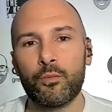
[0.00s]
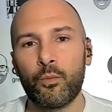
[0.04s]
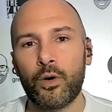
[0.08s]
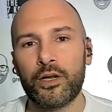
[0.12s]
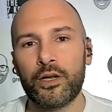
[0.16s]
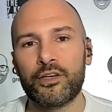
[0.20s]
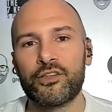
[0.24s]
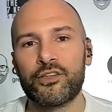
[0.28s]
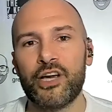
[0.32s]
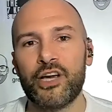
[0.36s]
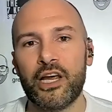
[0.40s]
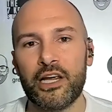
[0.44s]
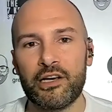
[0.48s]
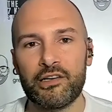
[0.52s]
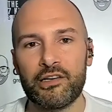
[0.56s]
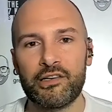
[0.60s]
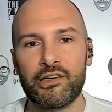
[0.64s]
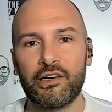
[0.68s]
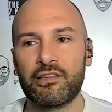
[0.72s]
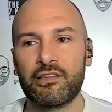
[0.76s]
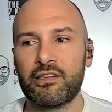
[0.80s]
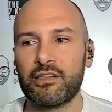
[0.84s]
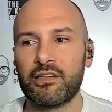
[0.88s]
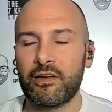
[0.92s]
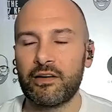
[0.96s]
what
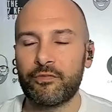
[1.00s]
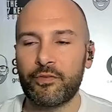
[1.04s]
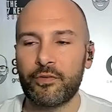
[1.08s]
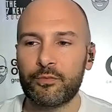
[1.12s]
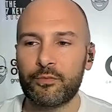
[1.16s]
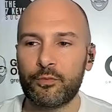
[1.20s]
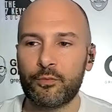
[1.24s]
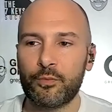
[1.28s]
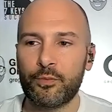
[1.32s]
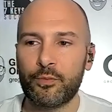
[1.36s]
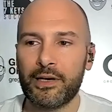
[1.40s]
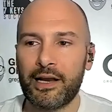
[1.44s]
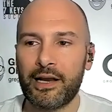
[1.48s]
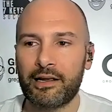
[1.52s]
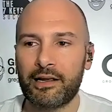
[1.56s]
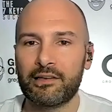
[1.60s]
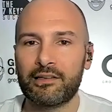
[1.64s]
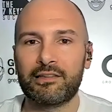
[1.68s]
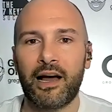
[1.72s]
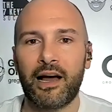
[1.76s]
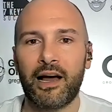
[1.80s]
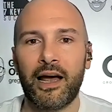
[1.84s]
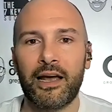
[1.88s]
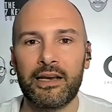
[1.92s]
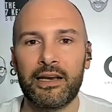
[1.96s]
changes. The difference between
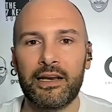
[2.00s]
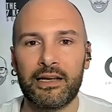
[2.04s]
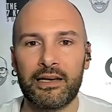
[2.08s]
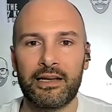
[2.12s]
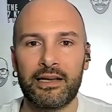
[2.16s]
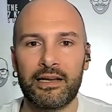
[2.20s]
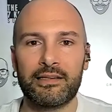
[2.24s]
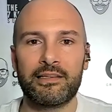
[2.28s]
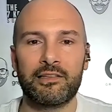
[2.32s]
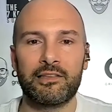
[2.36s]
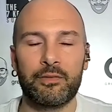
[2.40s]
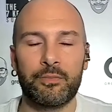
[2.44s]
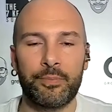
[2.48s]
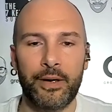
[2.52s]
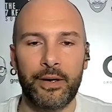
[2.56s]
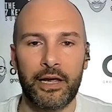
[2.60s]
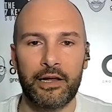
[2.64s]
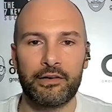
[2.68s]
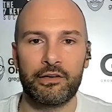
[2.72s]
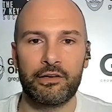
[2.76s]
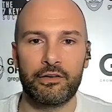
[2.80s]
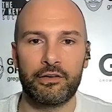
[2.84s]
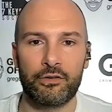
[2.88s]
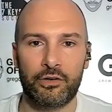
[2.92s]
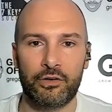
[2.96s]
anxiety and
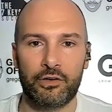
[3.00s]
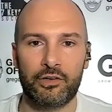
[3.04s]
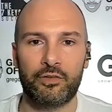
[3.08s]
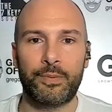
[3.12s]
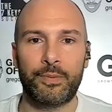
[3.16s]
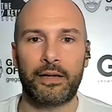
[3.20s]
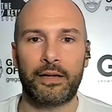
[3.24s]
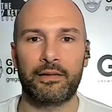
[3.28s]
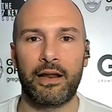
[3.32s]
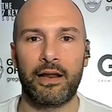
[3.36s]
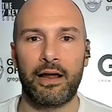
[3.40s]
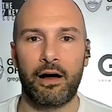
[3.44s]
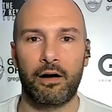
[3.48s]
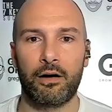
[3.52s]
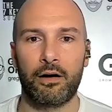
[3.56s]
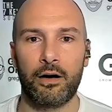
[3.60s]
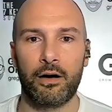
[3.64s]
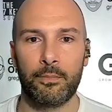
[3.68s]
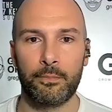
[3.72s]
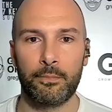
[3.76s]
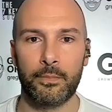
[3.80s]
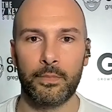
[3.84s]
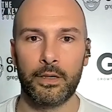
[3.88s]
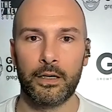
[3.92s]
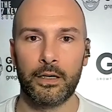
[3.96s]
anticipation is your expected
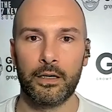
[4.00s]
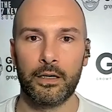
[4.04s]
outcome.